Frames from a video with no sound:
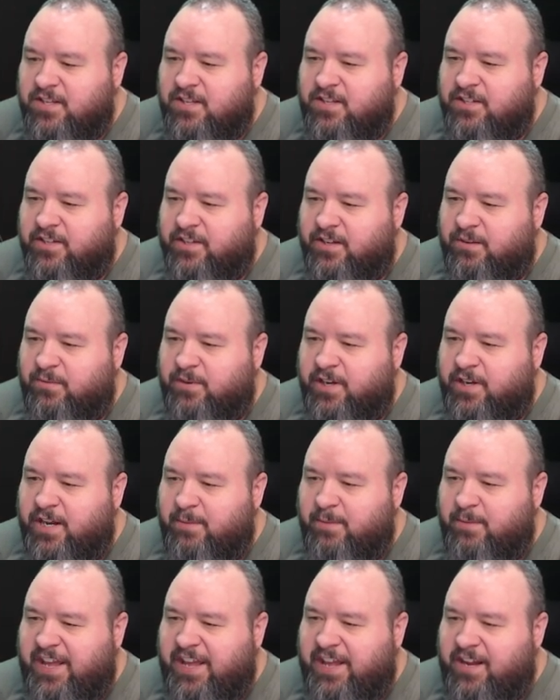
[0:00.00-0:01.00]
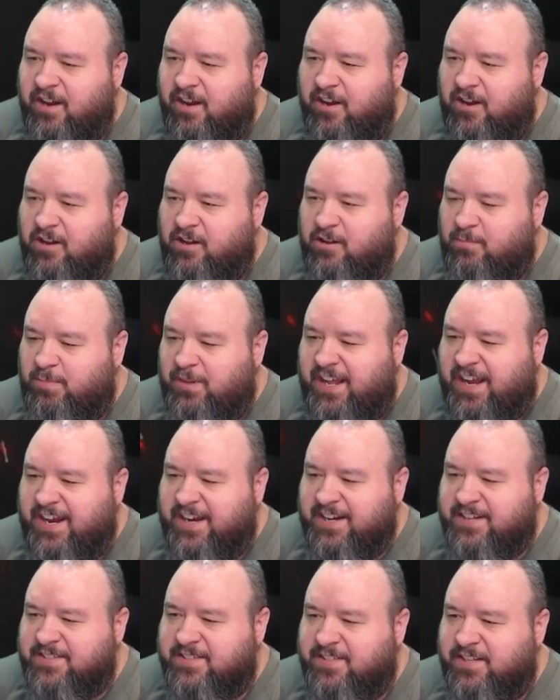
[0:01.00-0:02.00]
Well, we're gonna make all
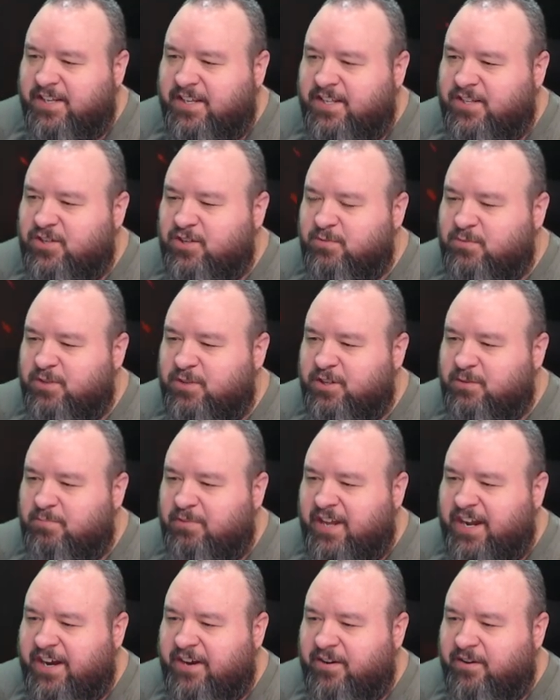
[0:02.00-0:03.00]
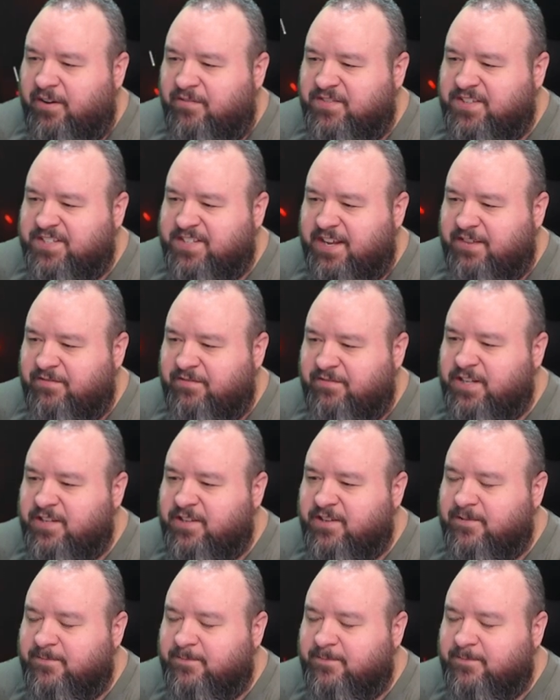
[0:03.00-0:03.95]
blacks into a multiplier of 7.